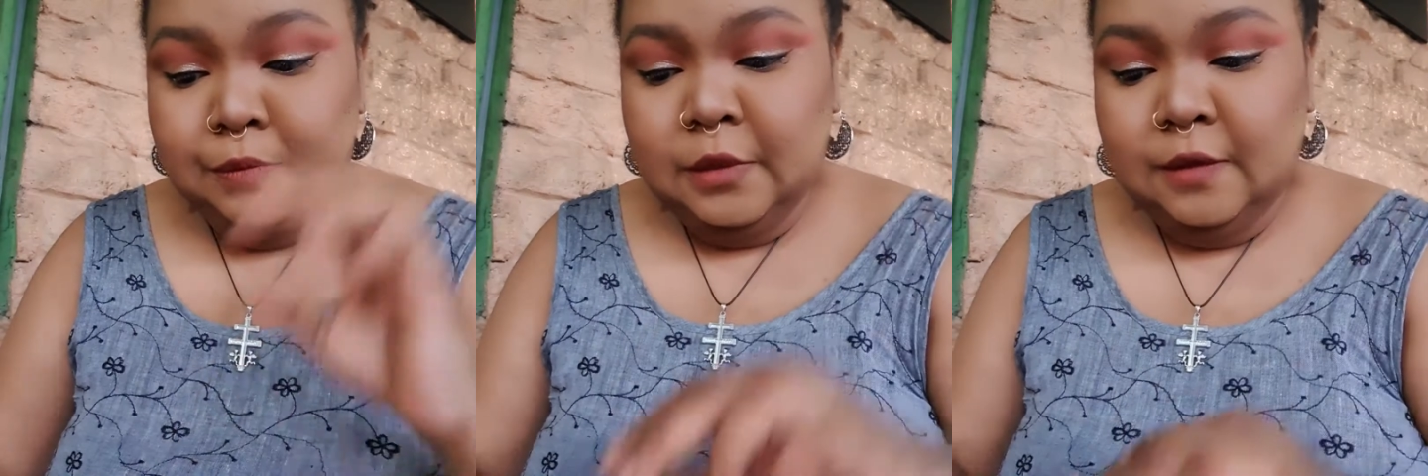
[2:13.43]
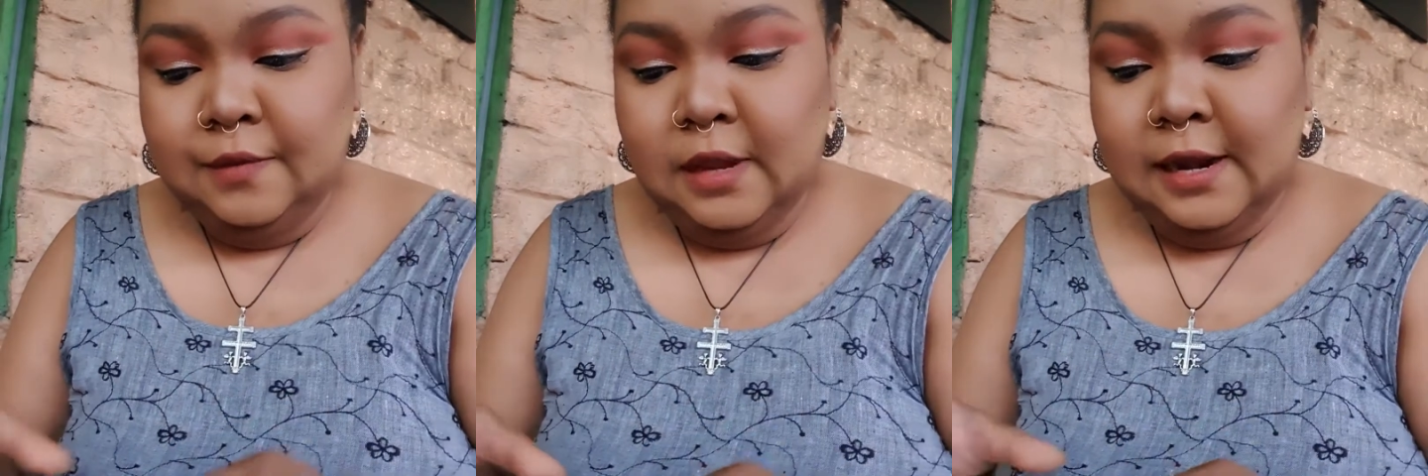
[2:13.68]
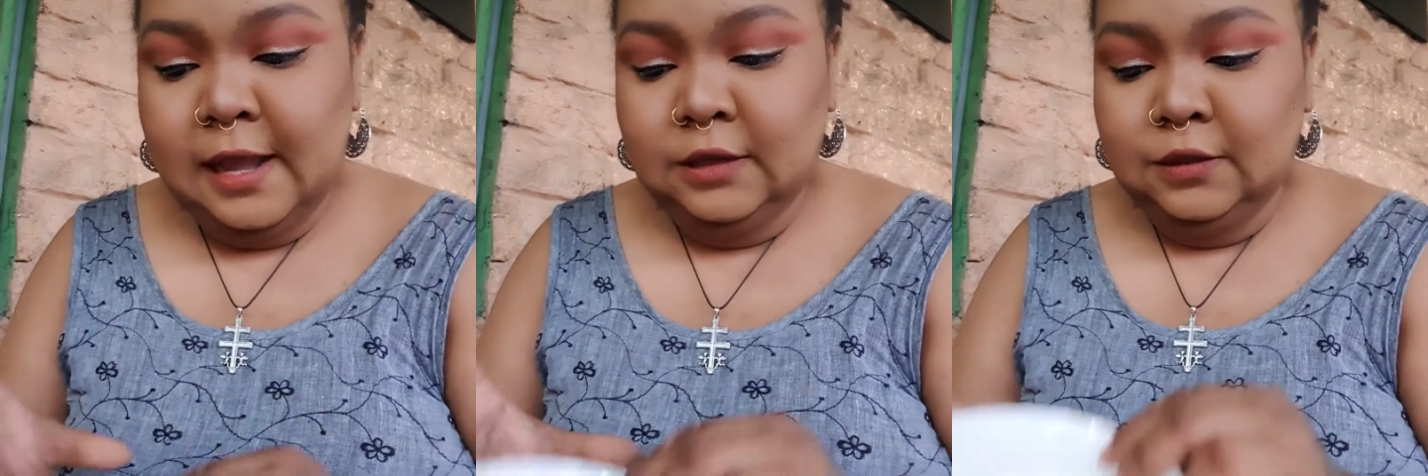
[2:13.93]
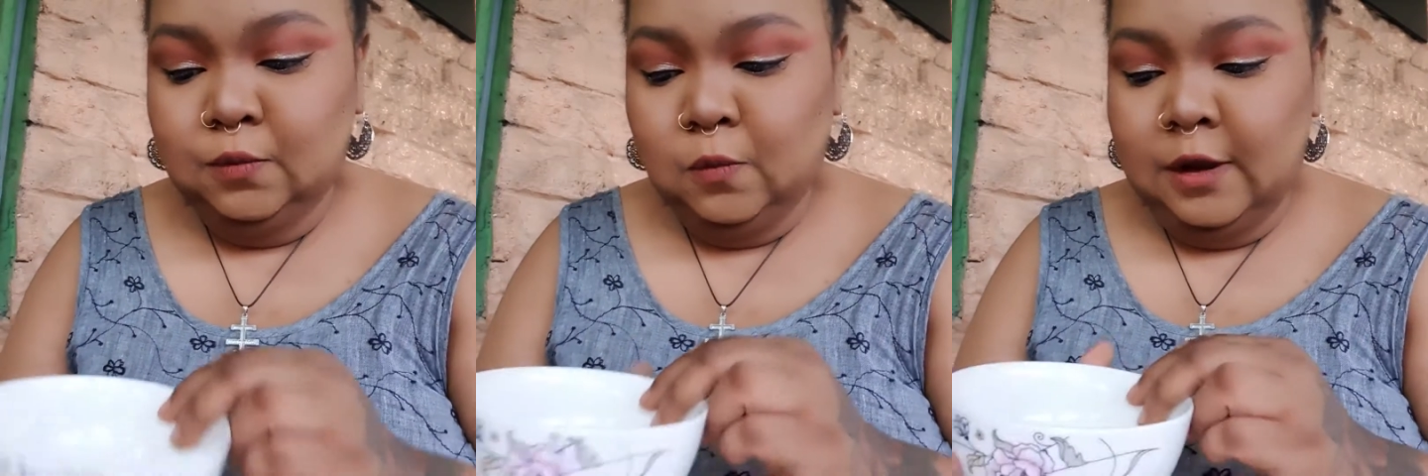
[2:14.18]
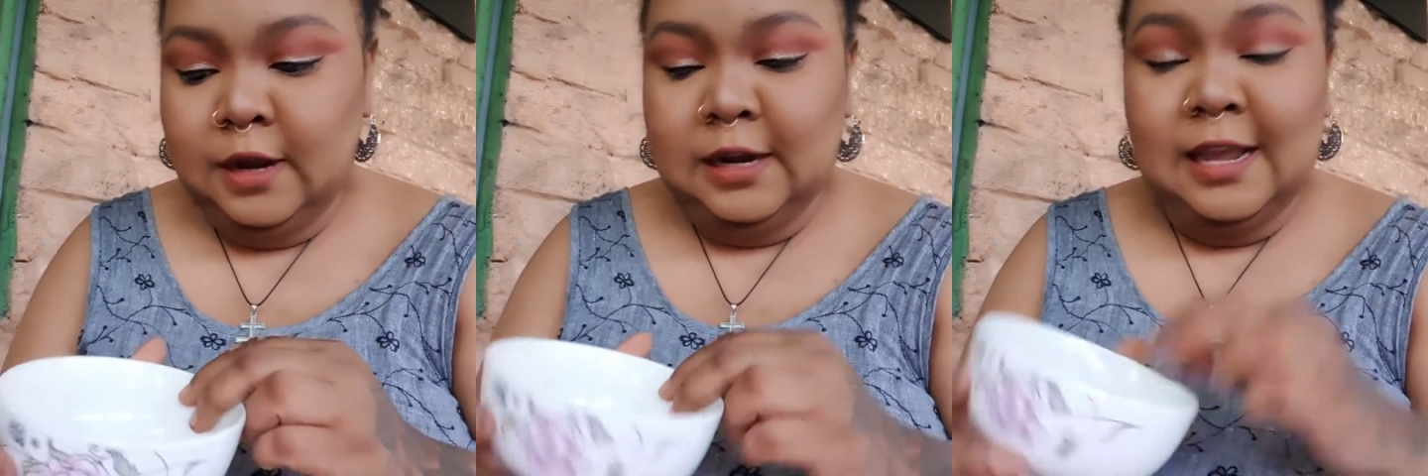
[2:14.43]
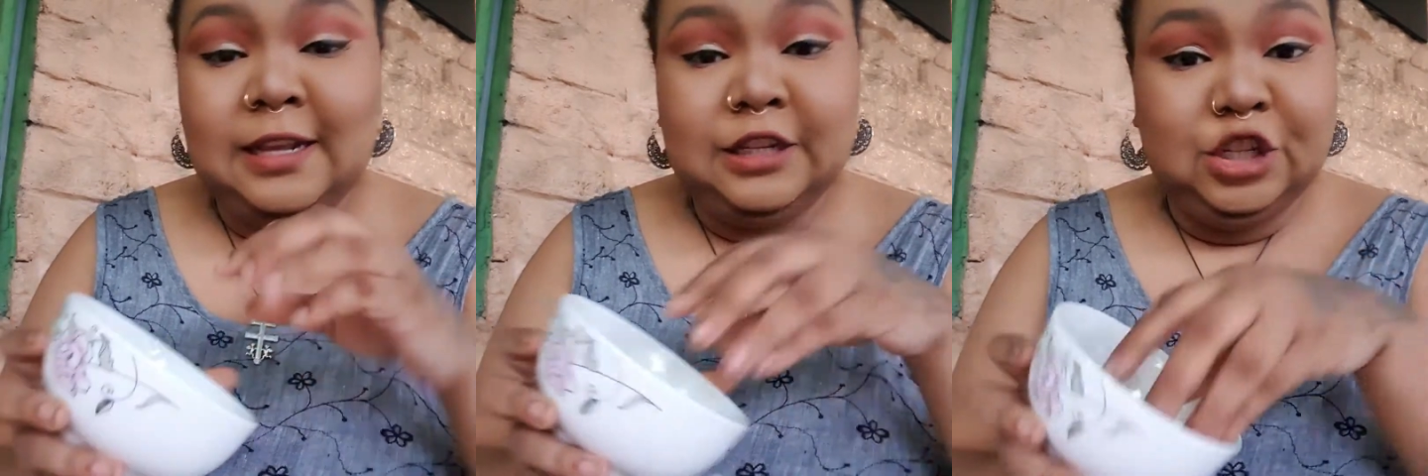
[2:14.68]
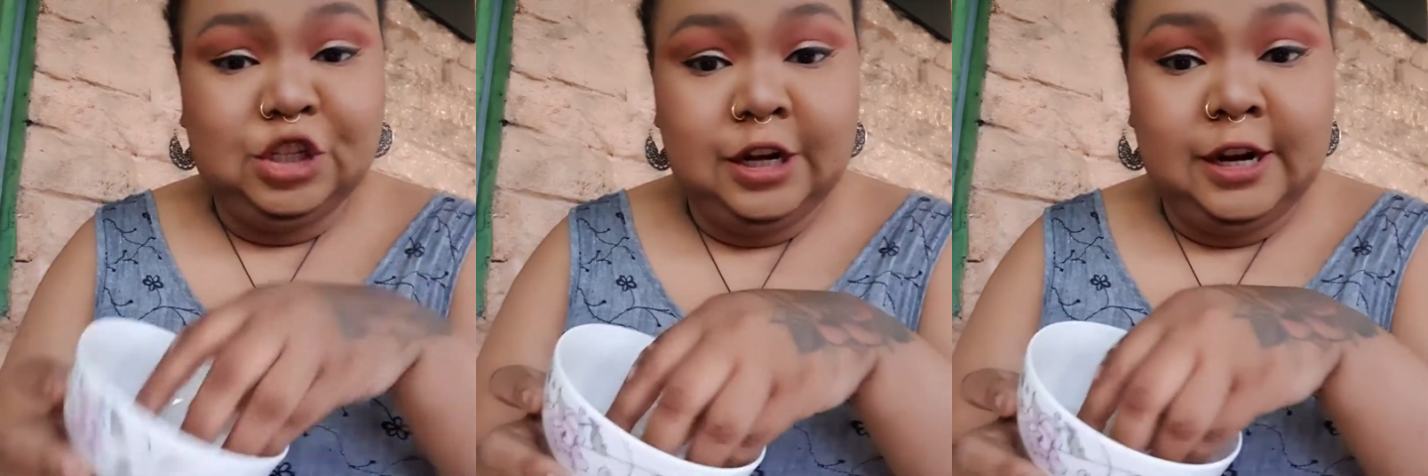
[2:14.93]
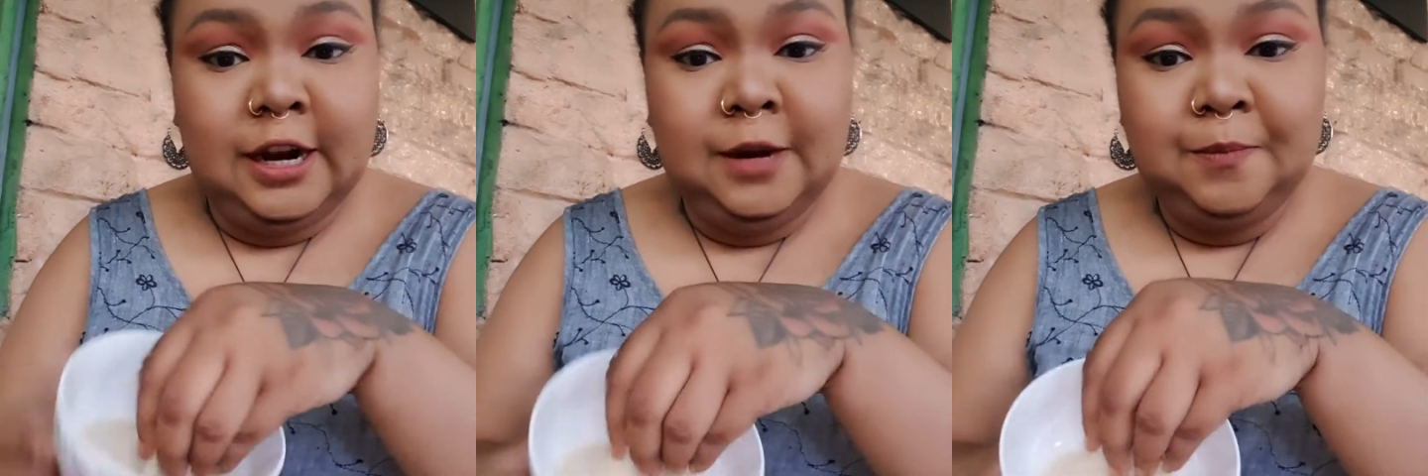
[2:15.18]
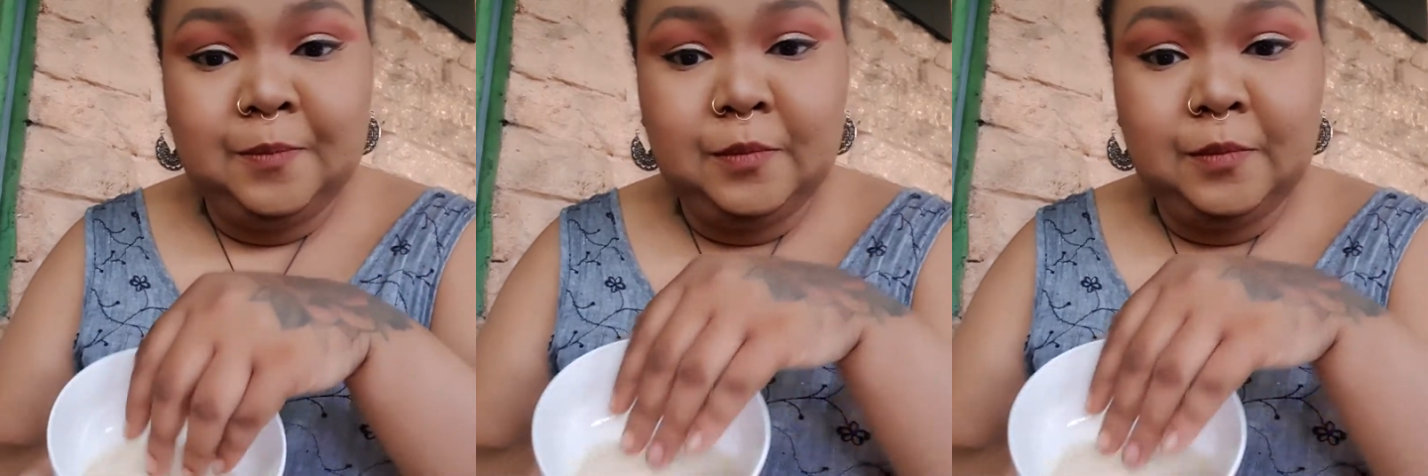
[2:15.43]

The next one is sugar.